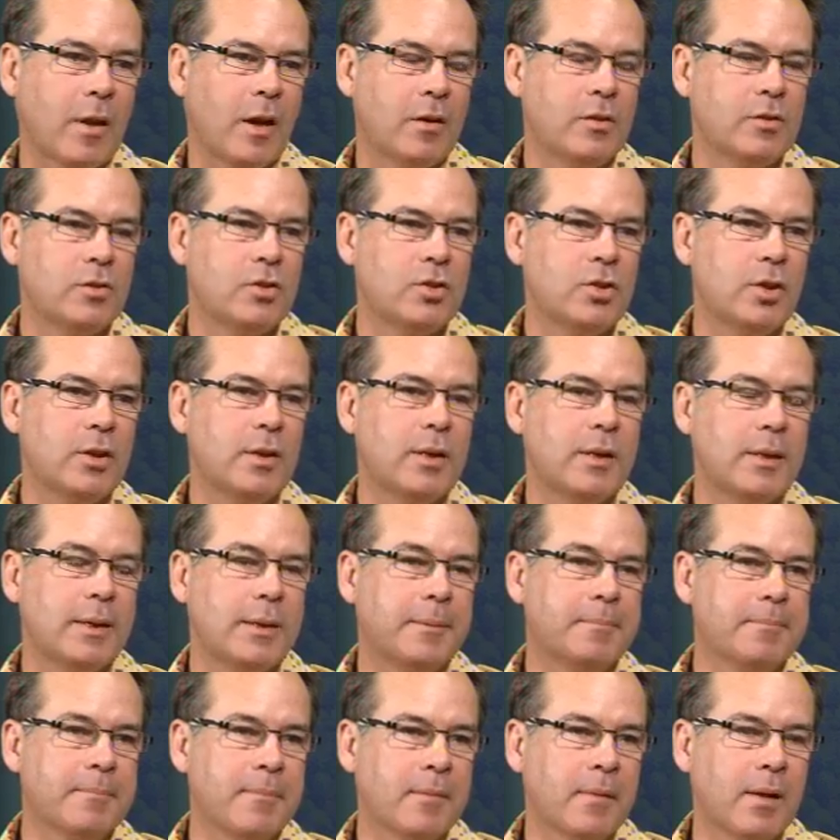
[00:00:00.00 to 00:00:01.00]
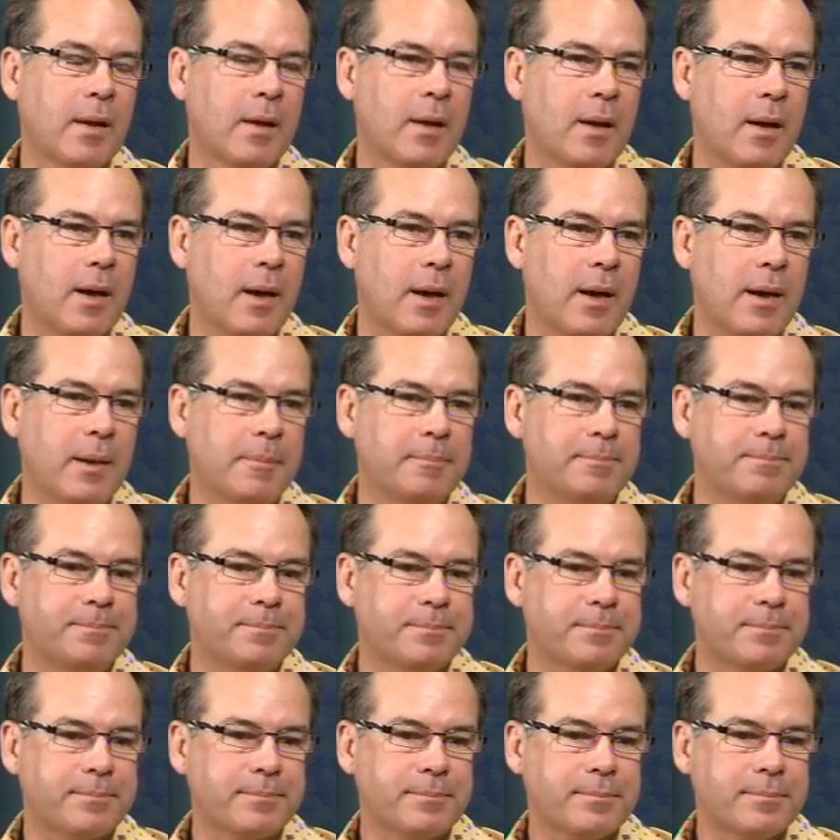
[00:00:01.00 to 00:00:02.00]
Certainly.
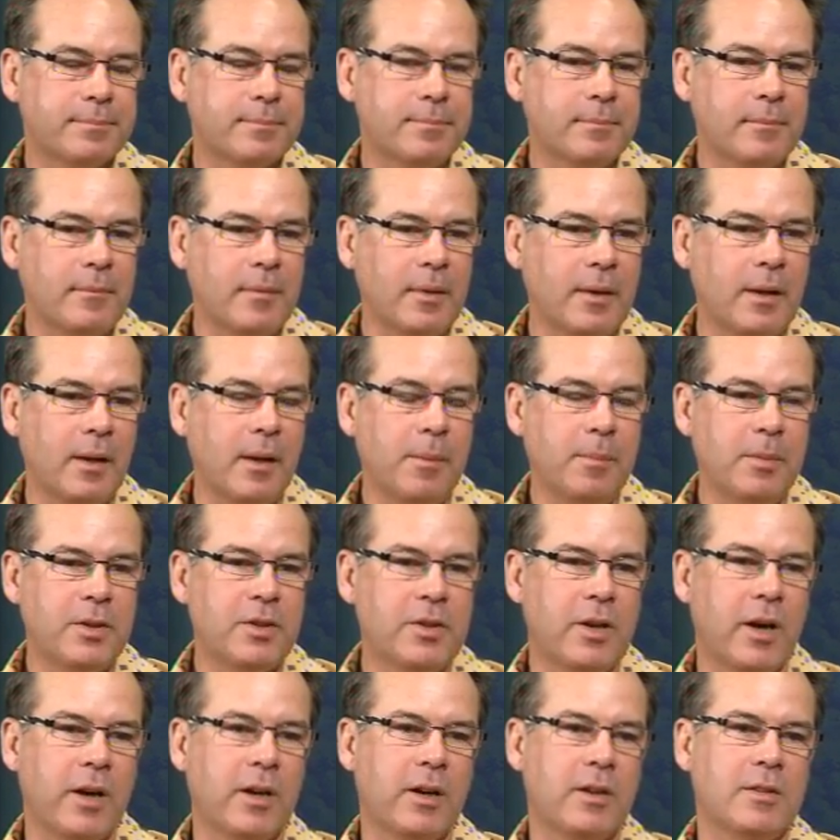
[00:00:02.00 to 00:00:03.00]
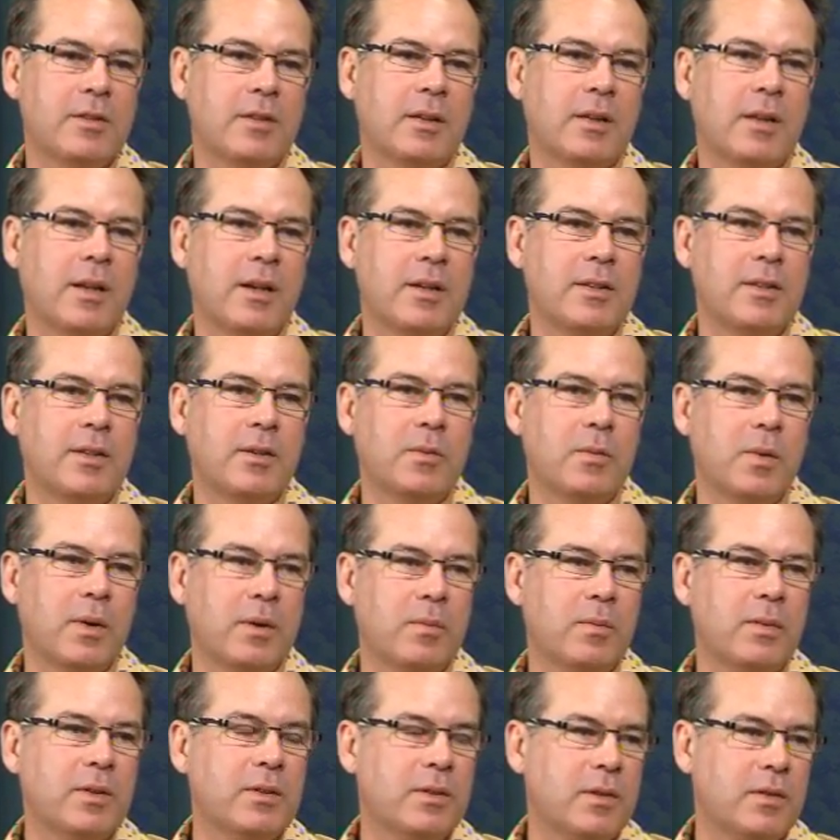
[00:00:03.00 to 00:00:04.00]
Impetigo is a classic
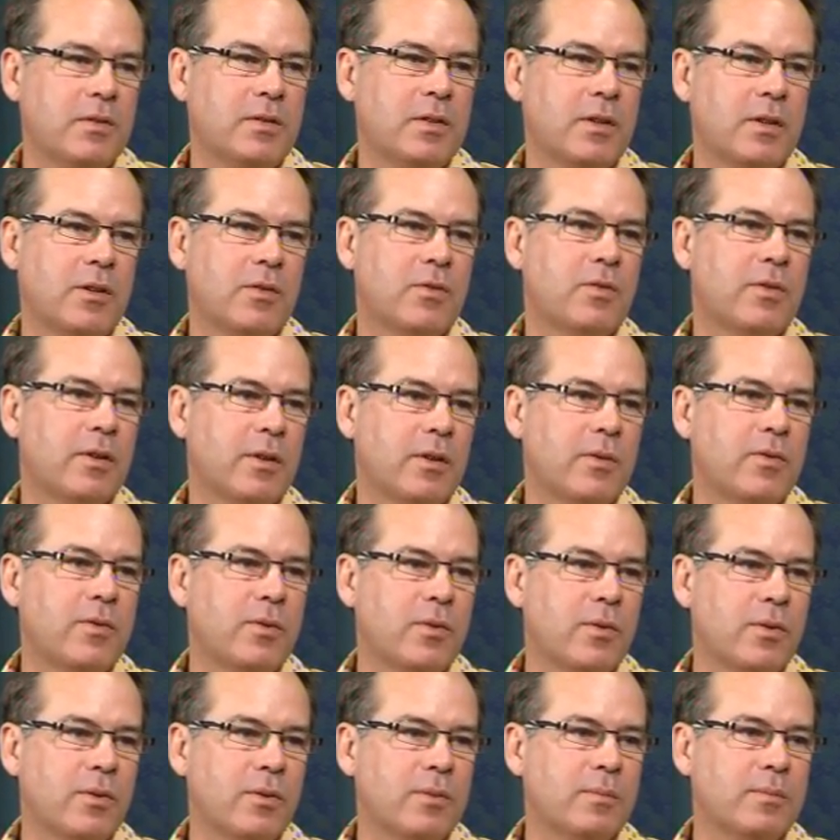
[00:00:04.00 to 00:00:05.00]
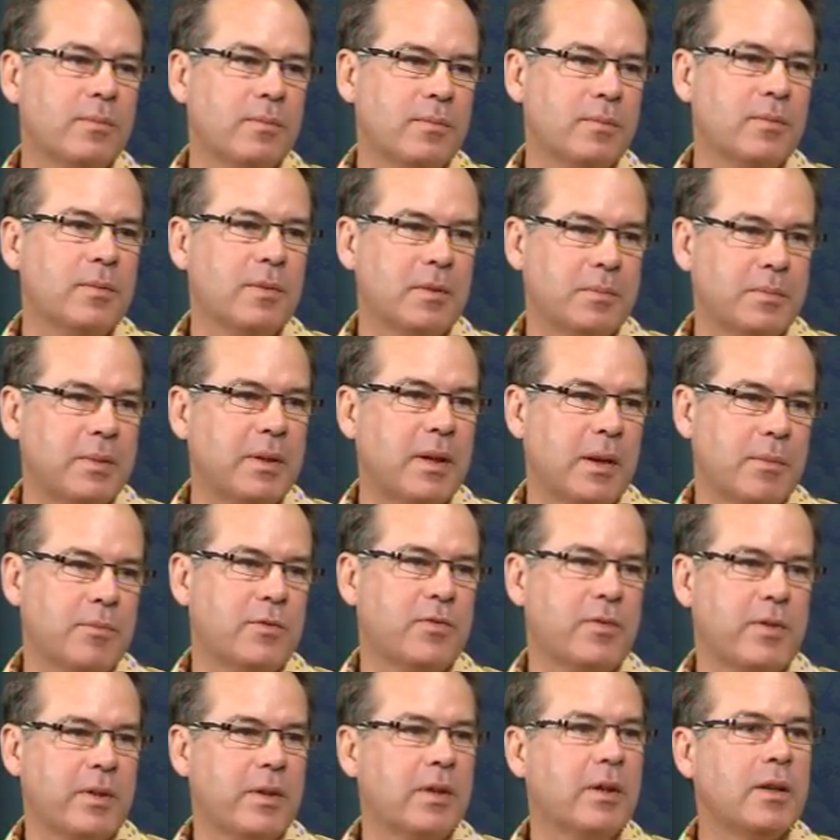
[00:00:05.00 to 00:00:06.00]
one. Once you've seen 3 or 4, it becomes
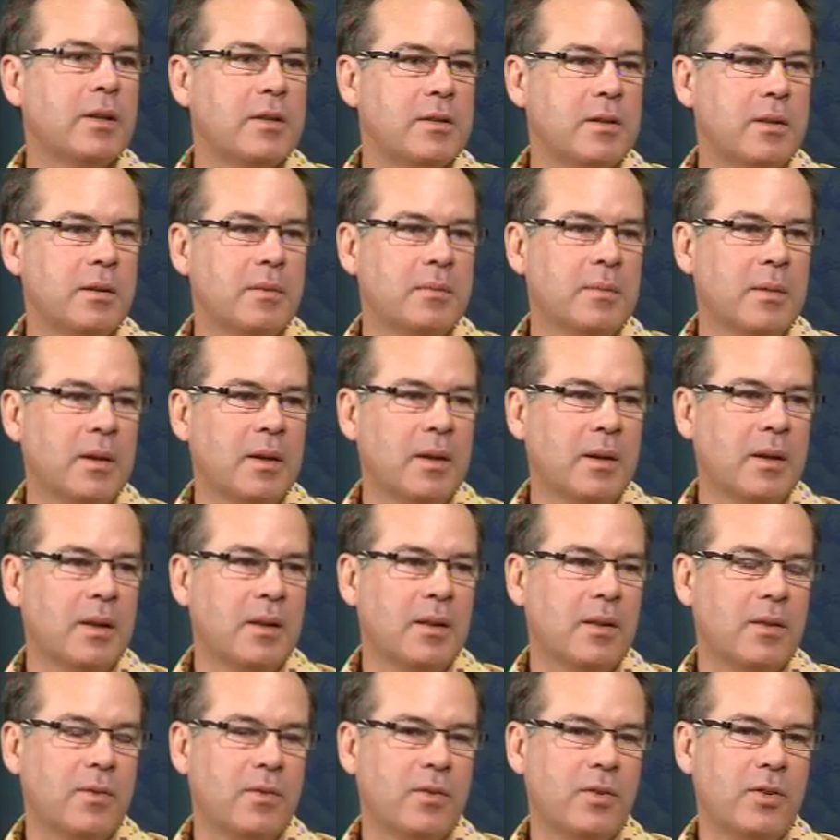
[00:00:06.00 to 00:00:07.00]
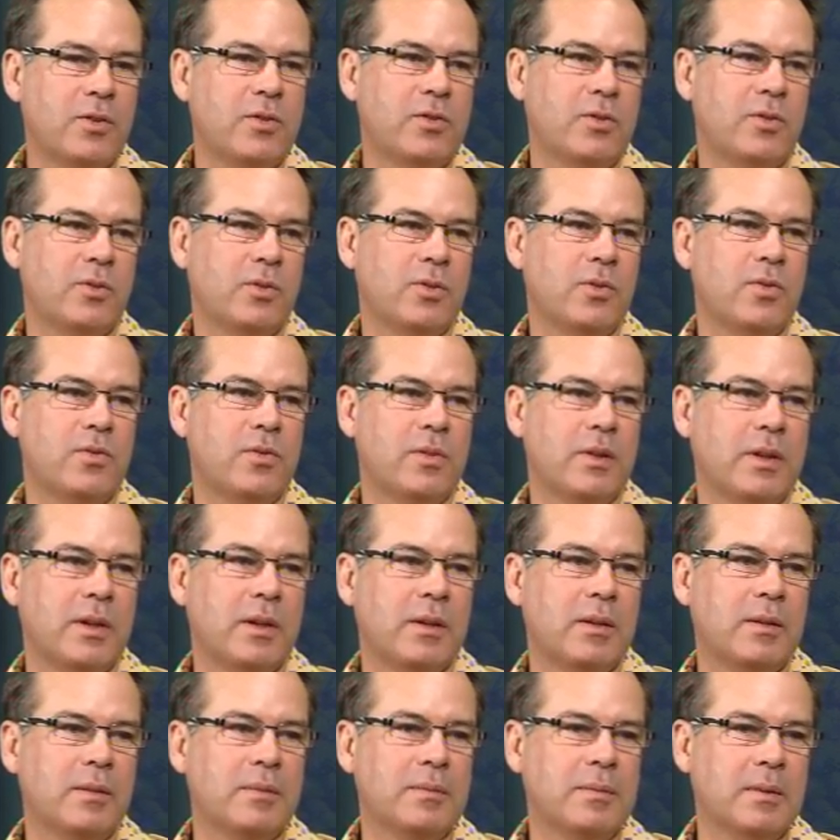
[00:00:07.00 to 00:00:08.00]
very easy. The first 2 or
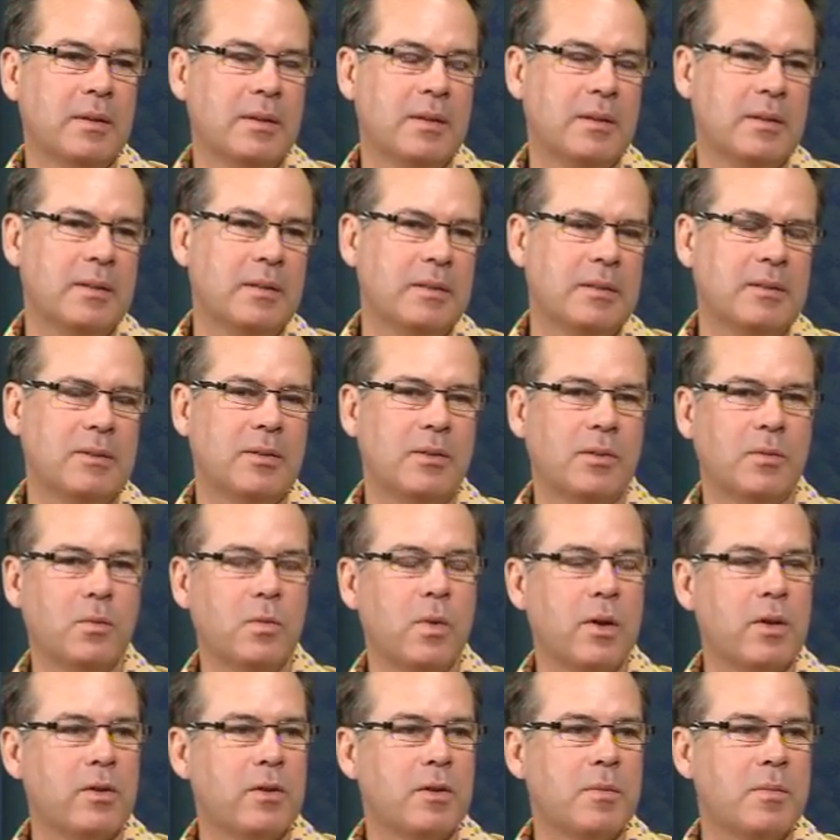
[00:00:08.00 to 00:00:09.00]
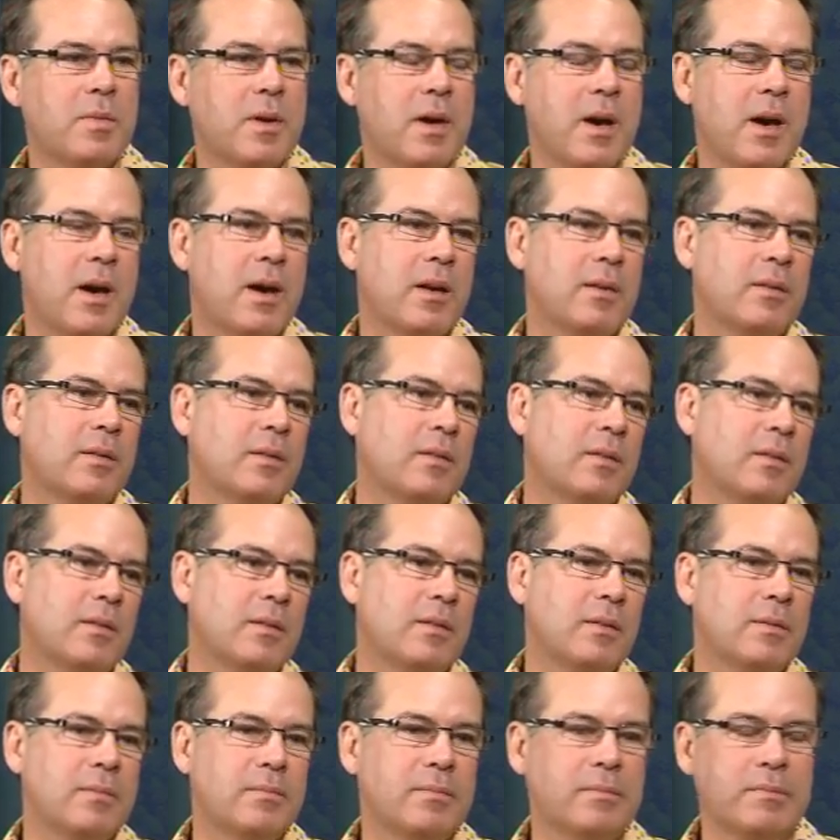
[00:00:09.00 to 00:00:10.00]
3, you sort of wonder about and
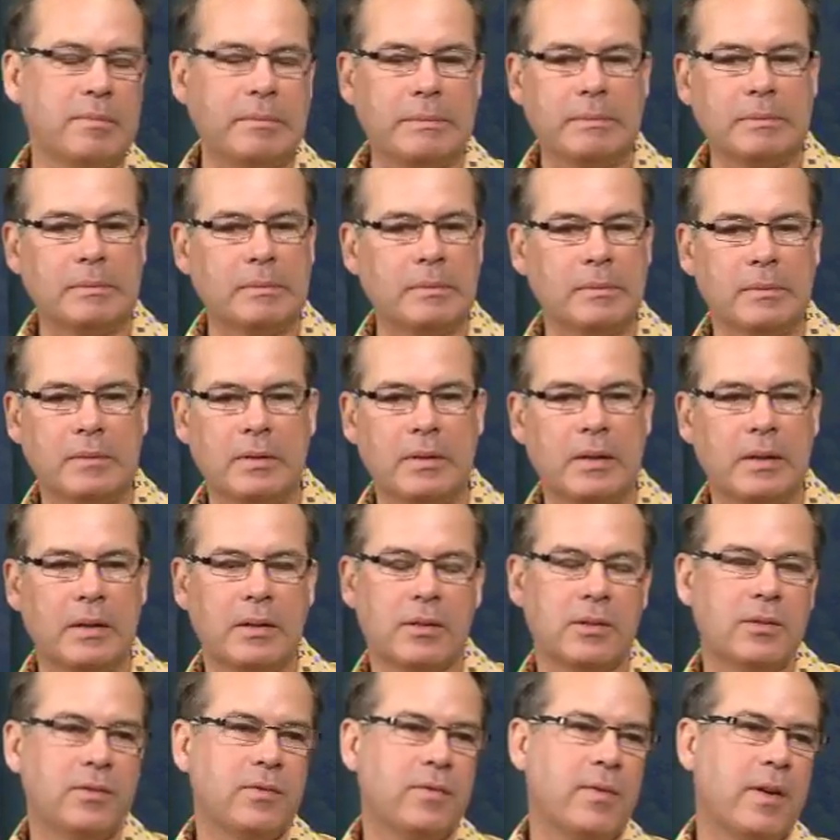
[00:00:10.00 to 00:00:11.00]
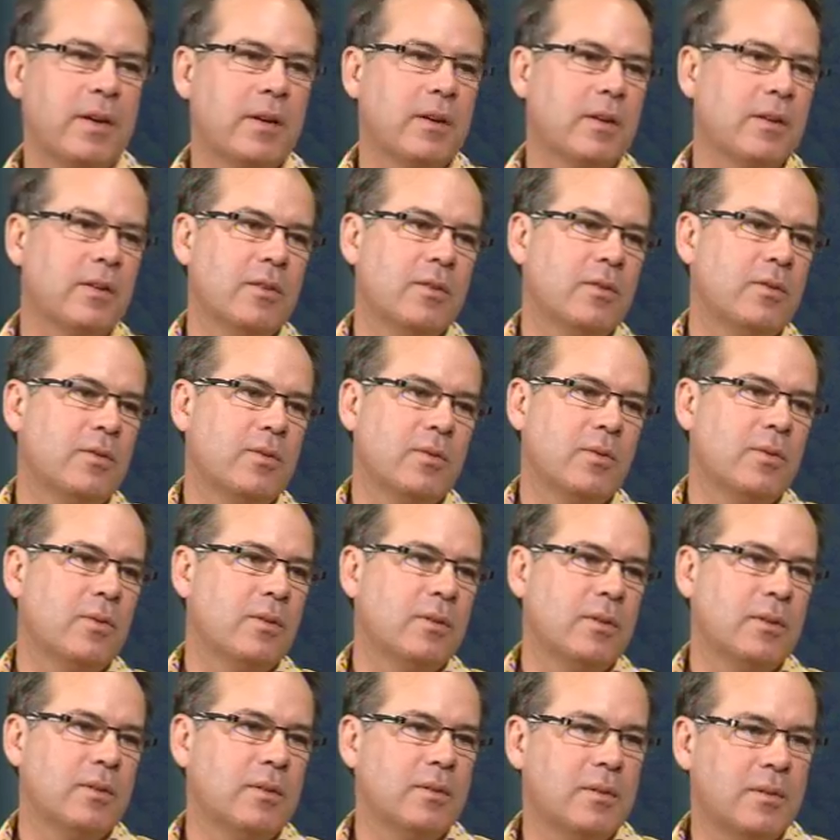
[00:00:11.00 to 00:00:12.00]
you think it's fungus
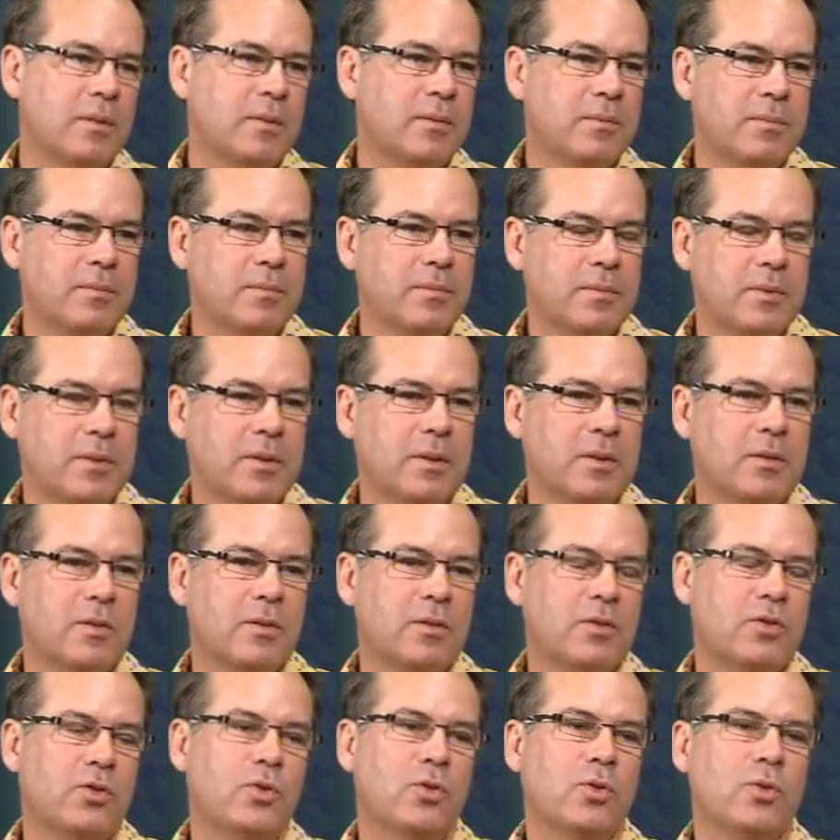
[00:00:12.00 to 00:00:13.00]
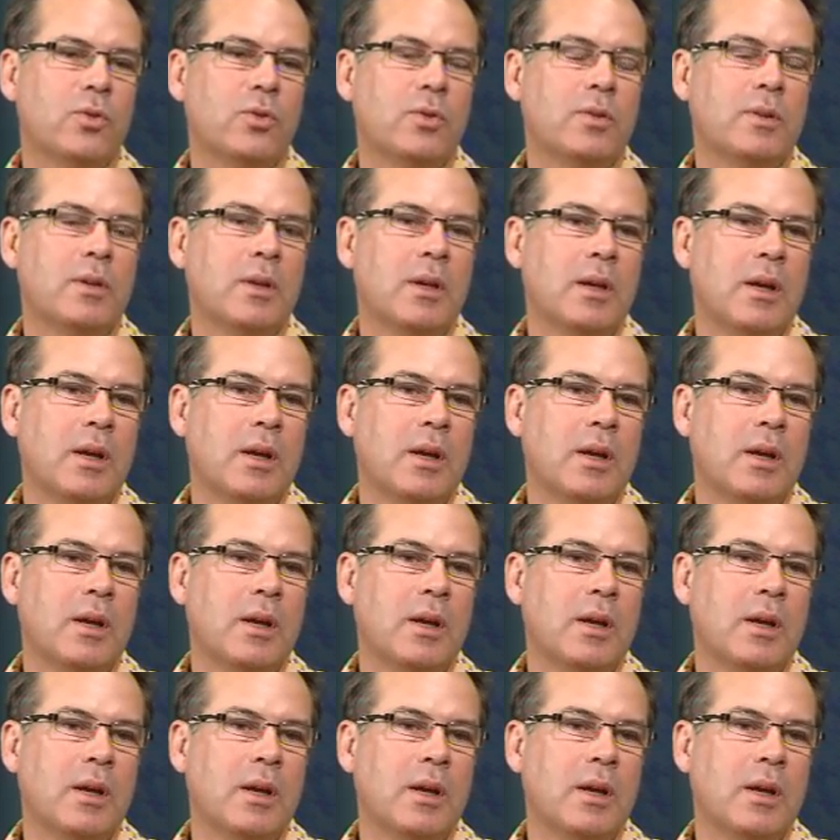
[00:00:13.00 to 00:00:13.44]
or you're not sure.